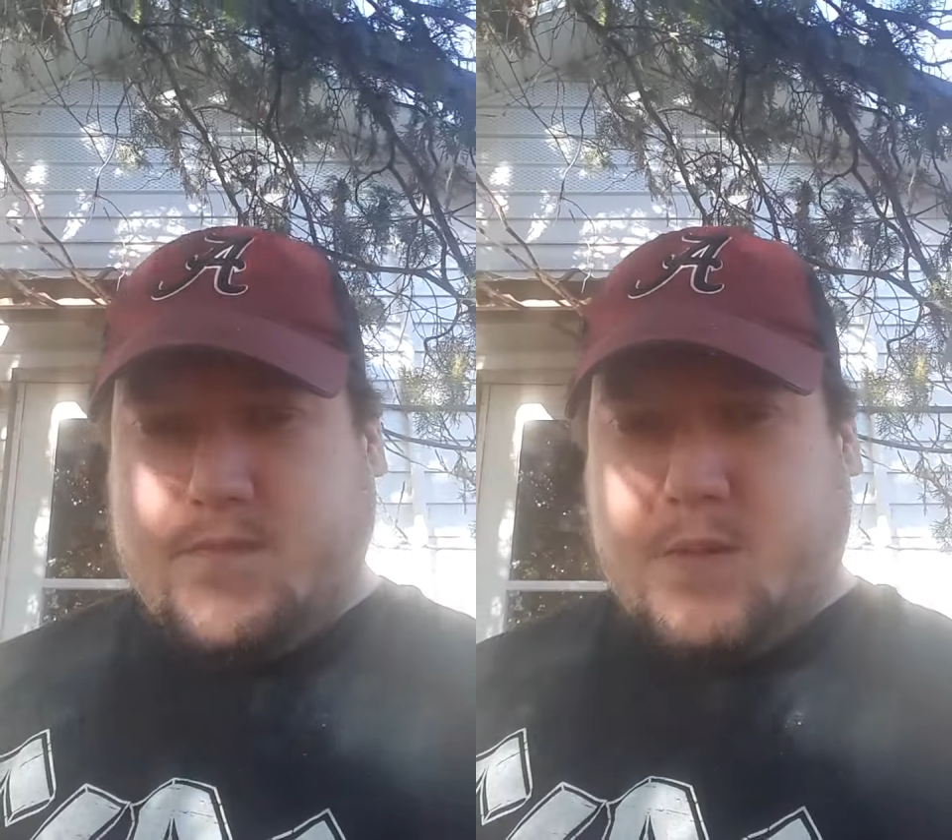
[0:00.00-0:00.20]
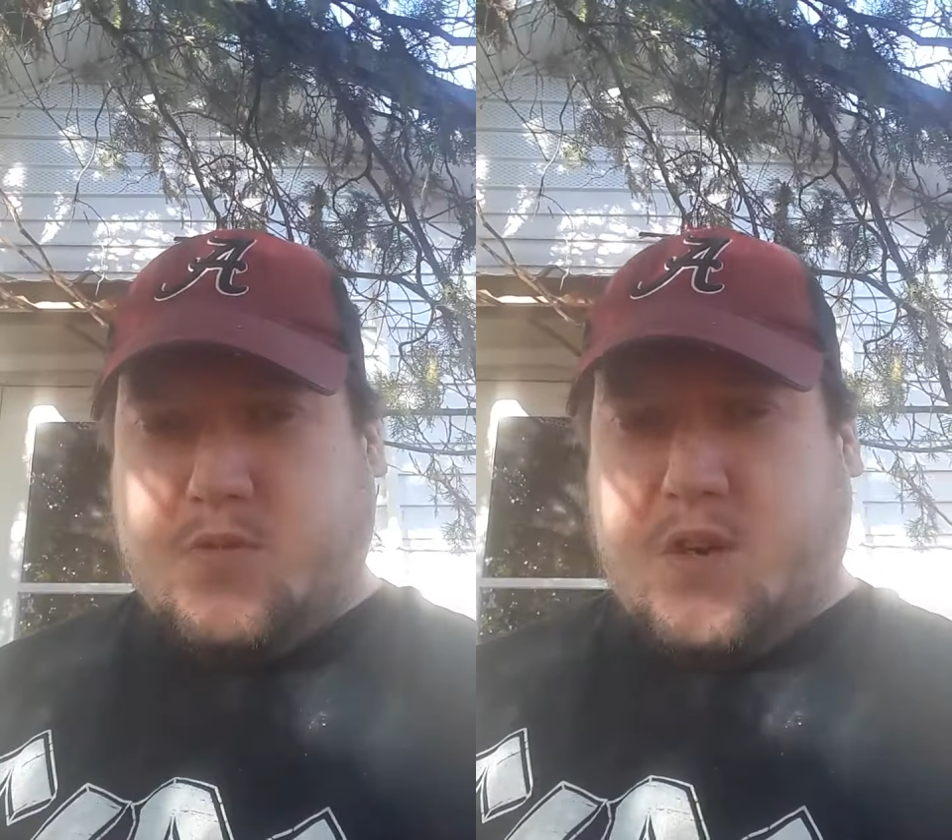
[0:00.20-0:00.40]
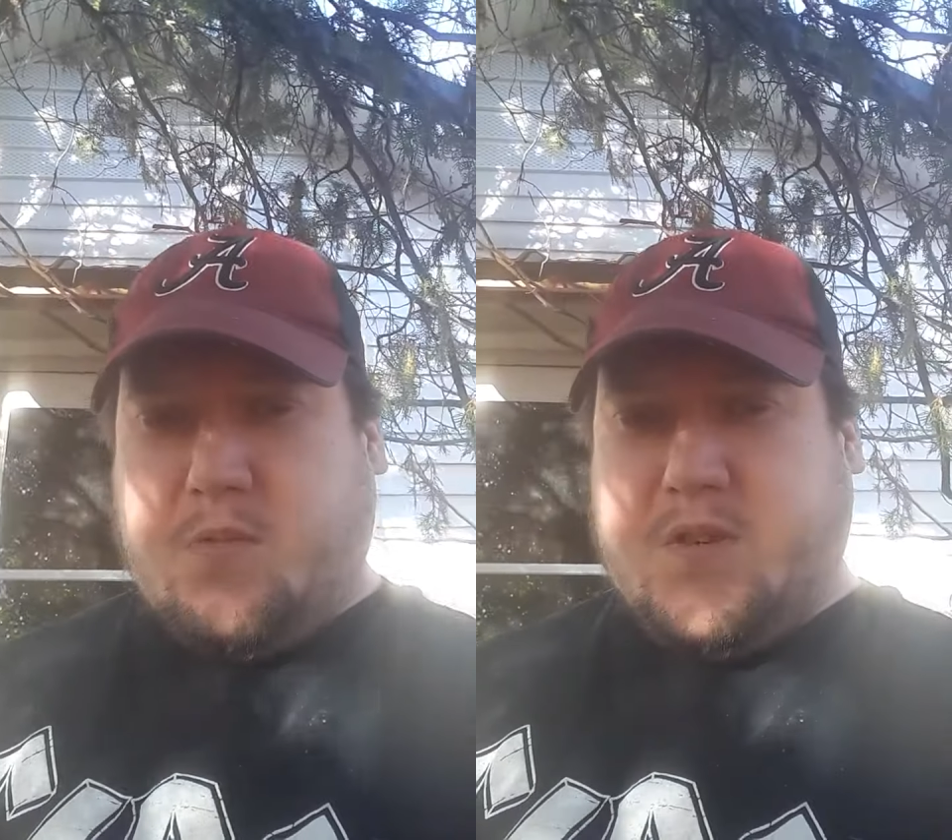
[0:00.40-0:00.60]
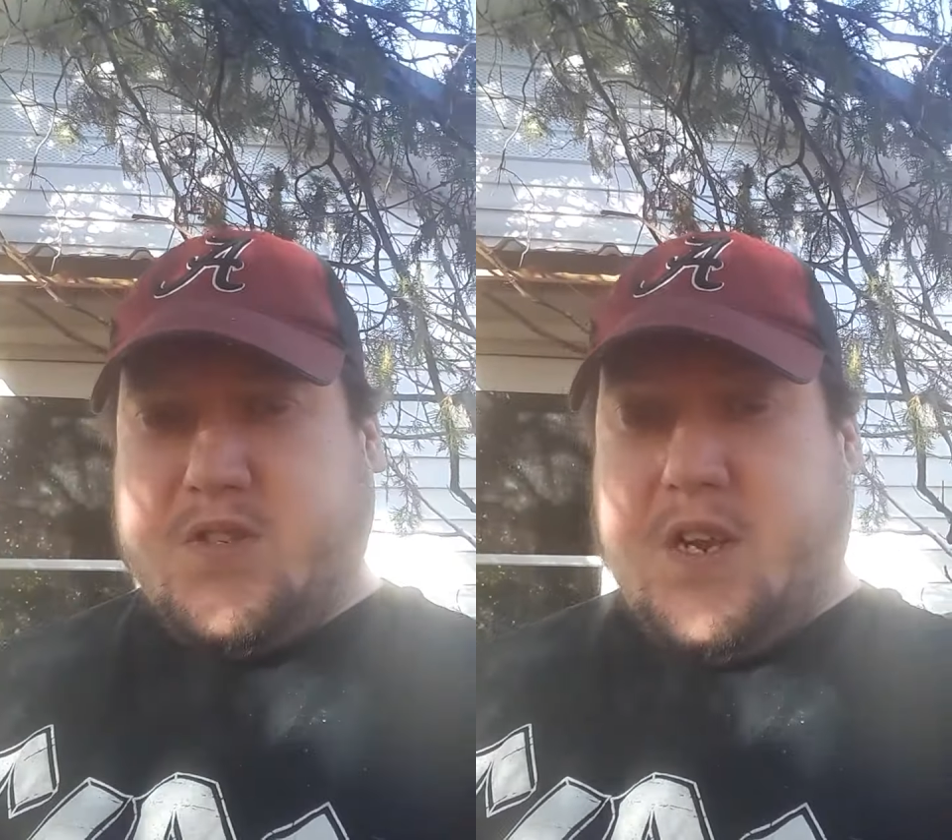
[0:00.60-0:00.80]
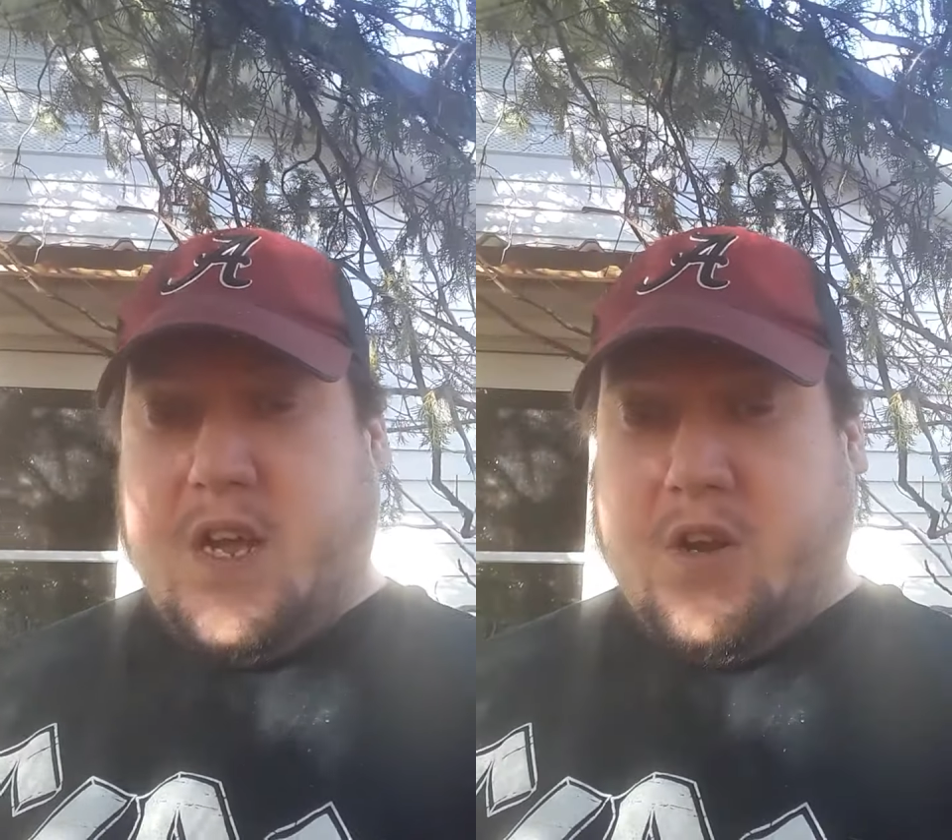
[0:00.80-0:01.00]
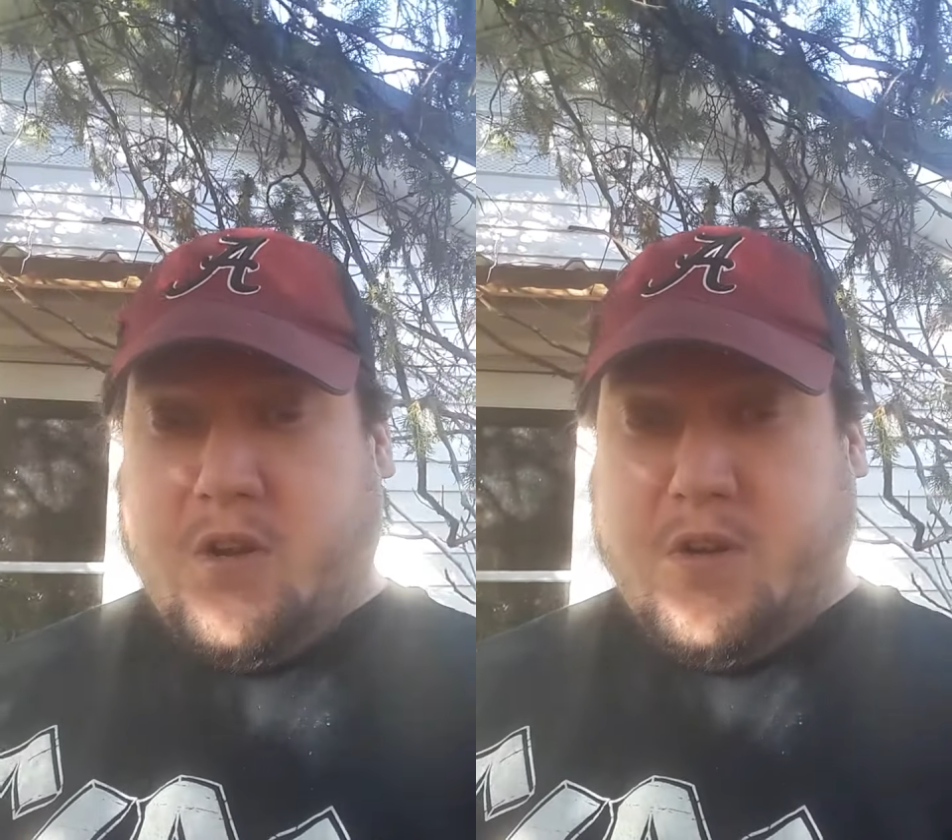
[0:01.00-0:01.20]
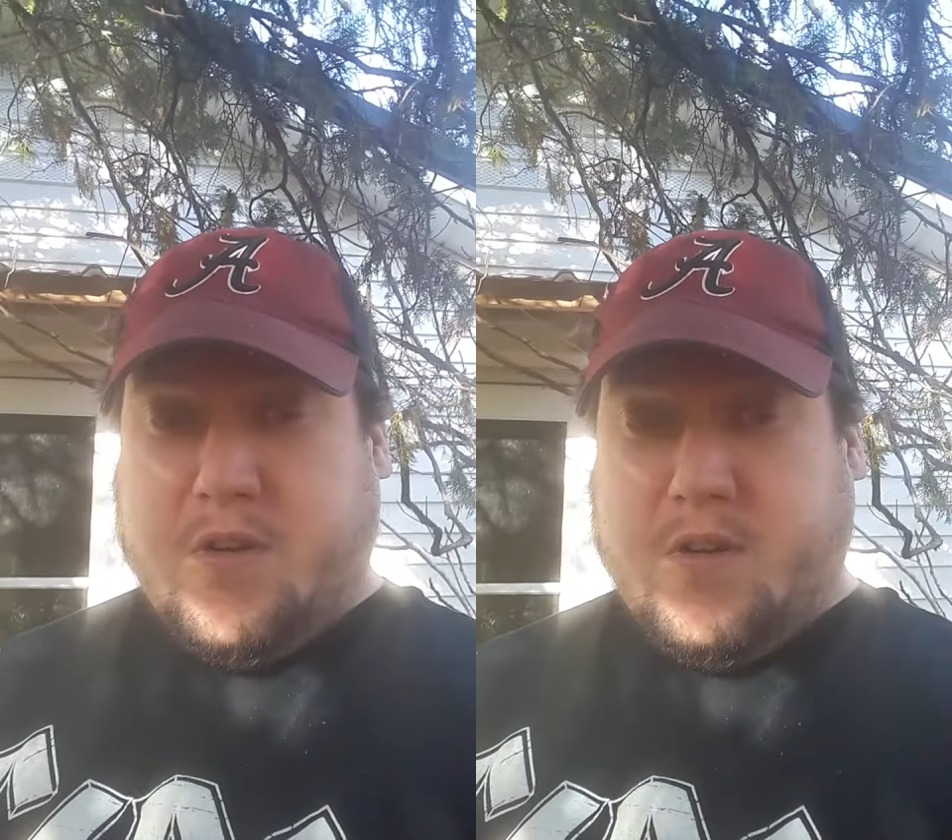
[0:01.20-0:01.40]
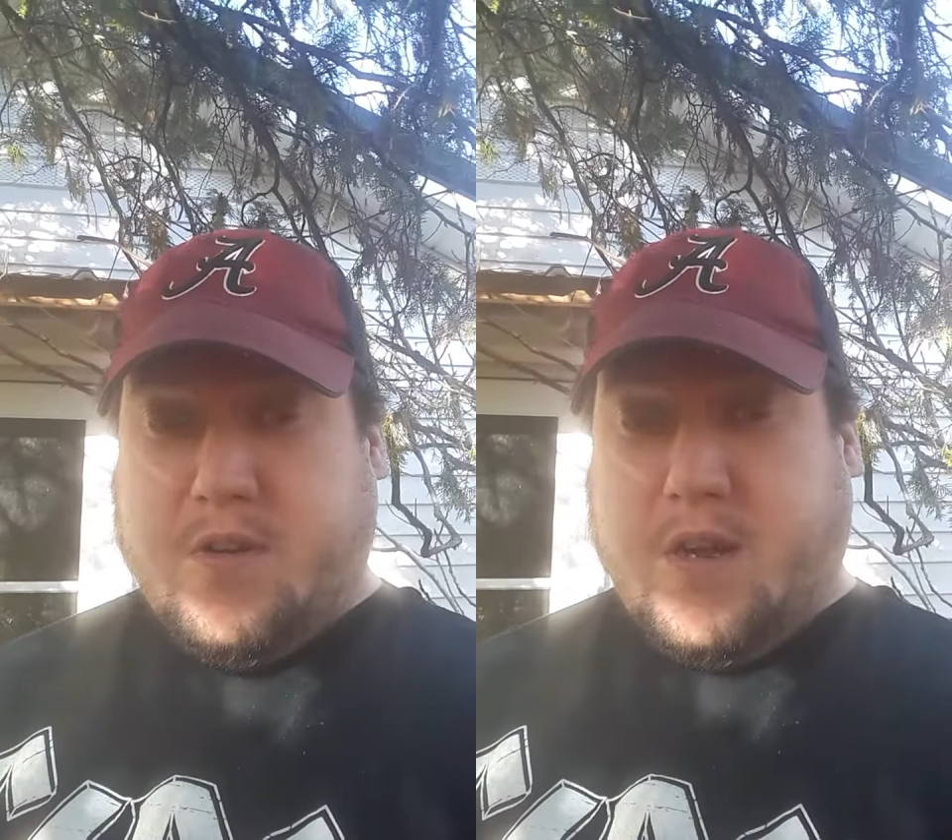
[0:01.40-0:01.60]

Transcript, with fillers: I'm trying to reach the 900.